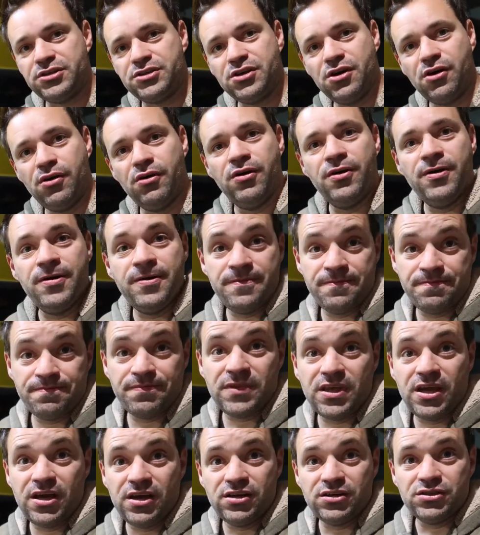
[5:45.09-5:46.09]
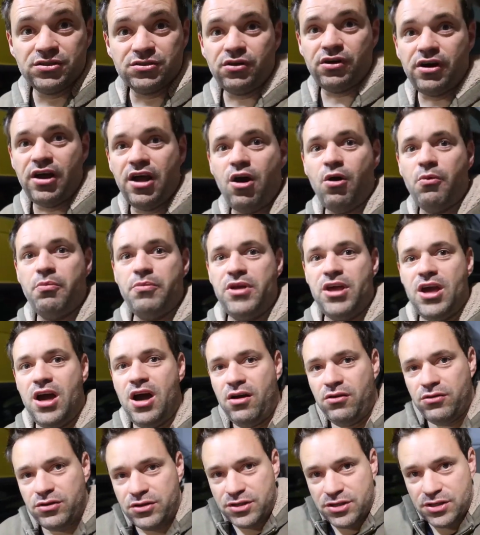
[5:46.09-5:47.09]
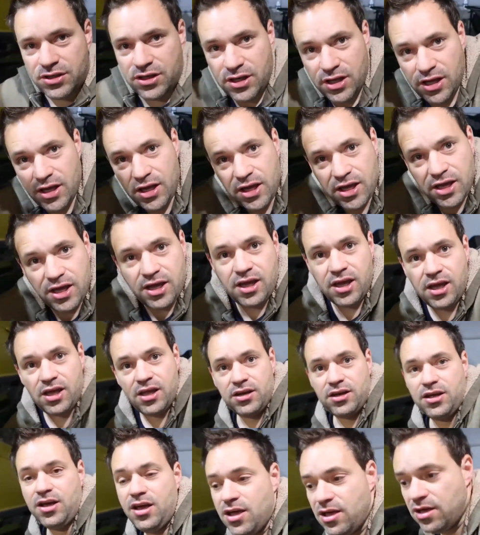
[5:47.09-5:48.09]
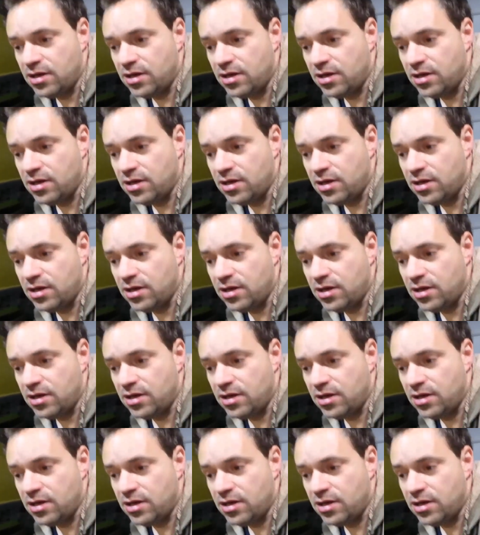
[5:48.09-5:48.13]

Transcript: So it's gonna help me out. And